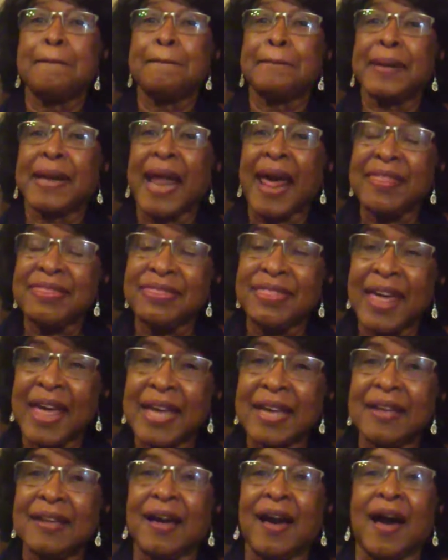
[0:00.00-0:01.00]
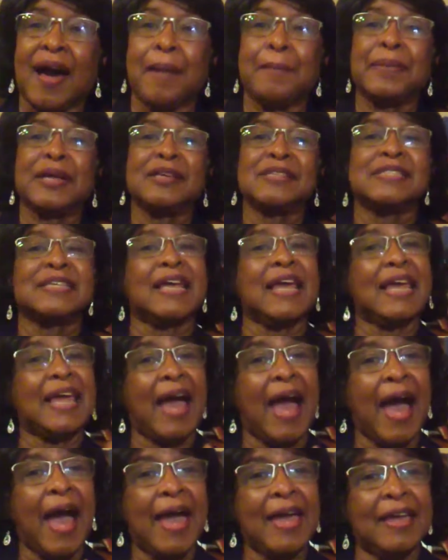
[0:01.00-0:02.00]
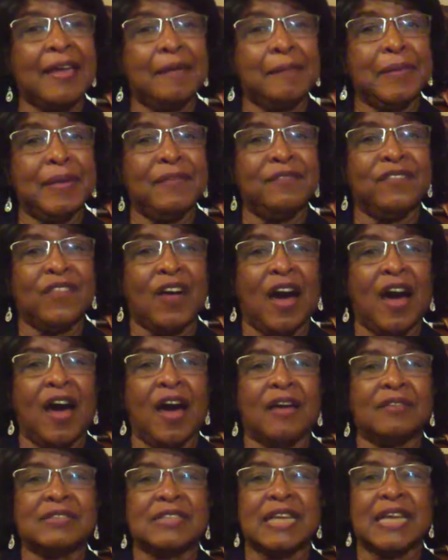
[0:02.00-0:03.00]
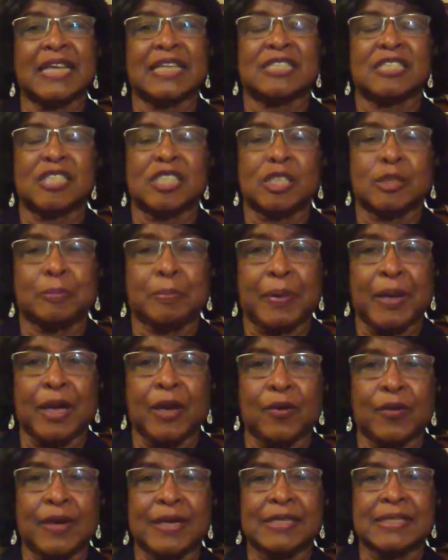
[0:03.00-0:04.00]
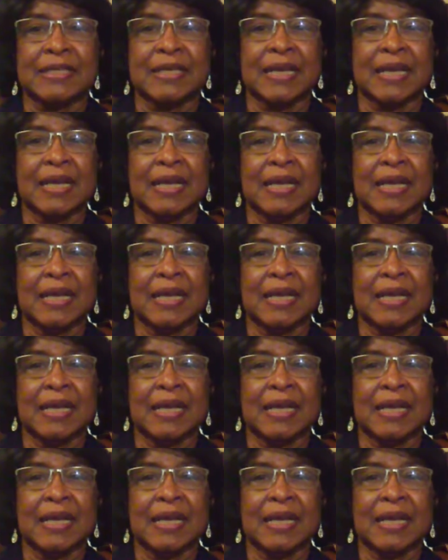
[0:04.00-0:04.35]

But I thank God because I am involved in spirit.